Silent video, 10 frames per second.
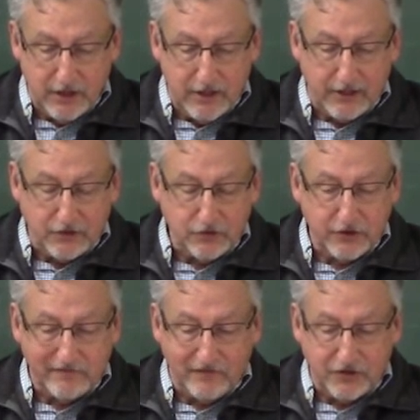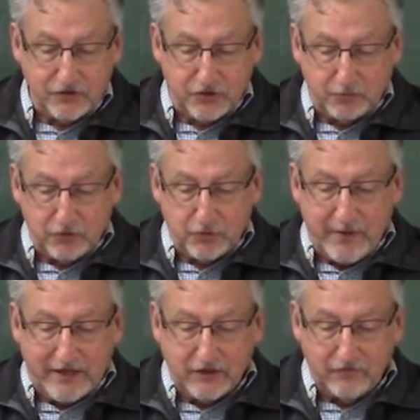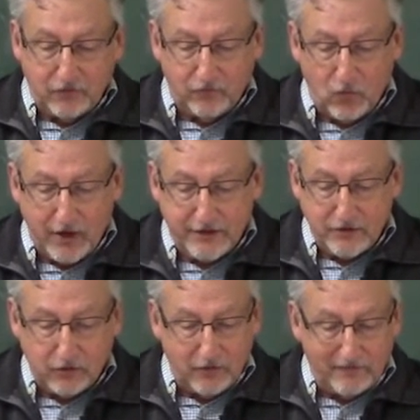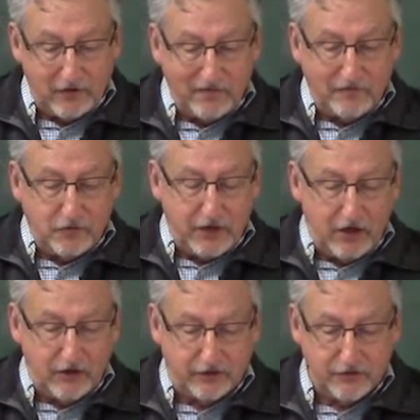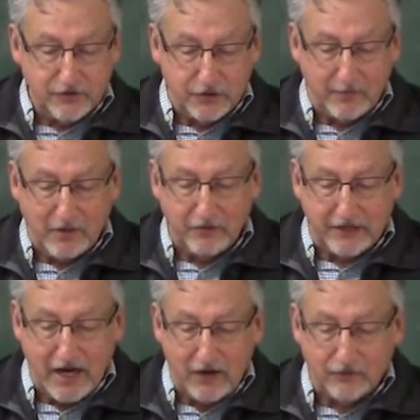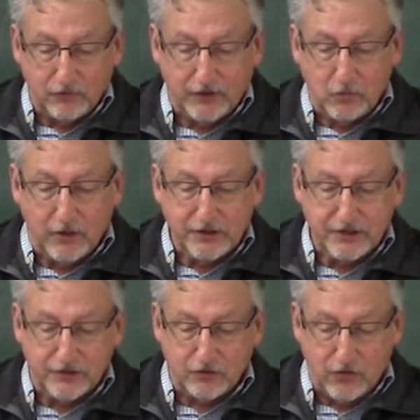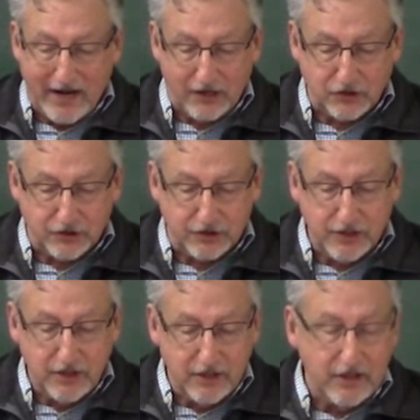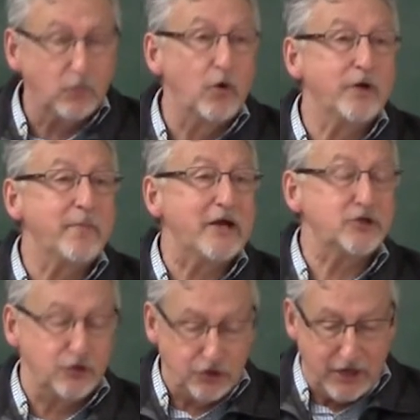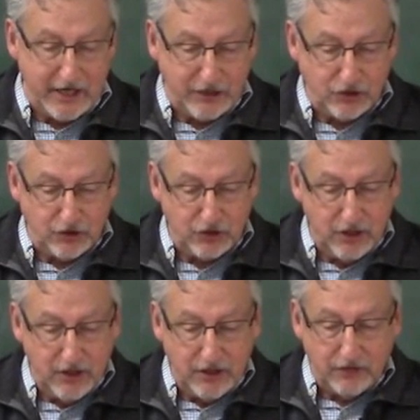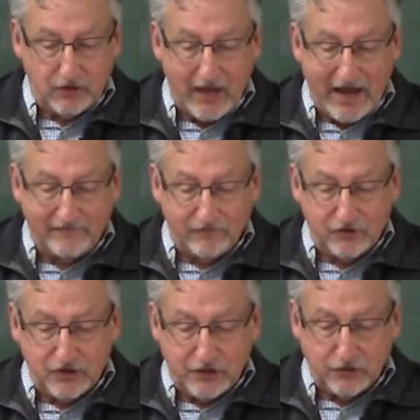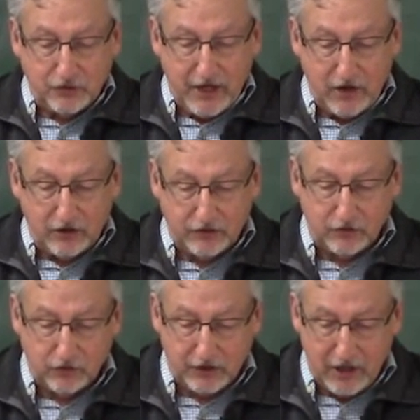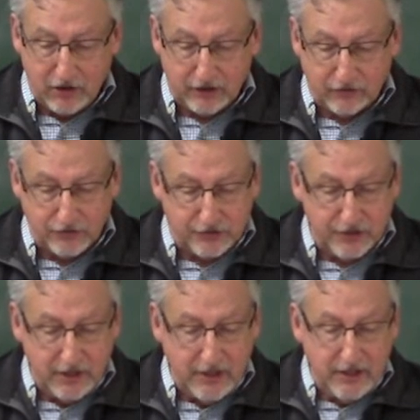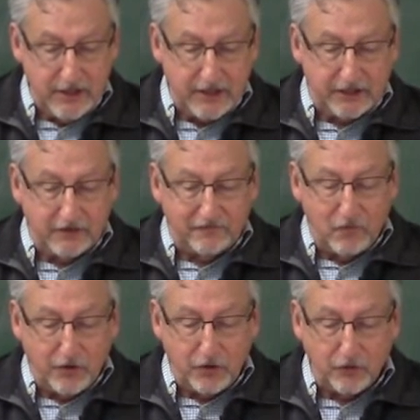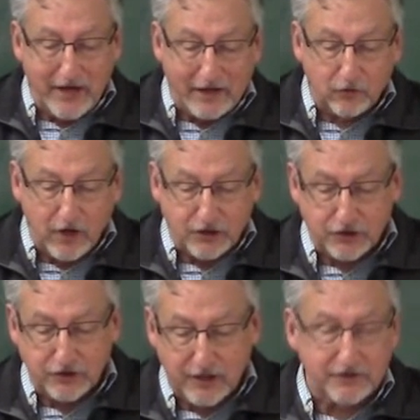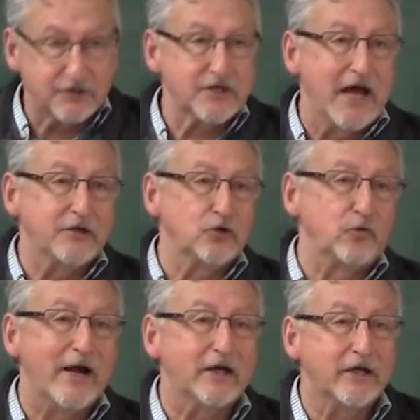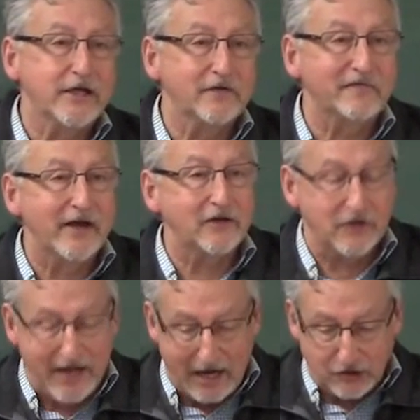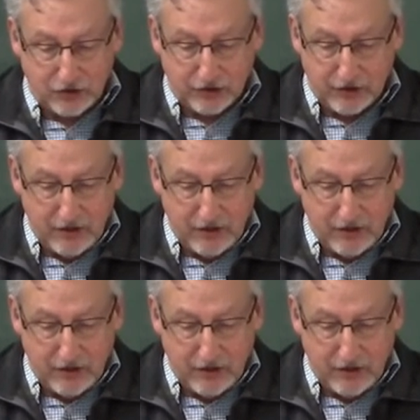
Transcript: It usually features the perspective of one or a very few characters. It may recount only one central action and one major change in the life of the central character or characters. It can afford no digression that does not directly affect the action.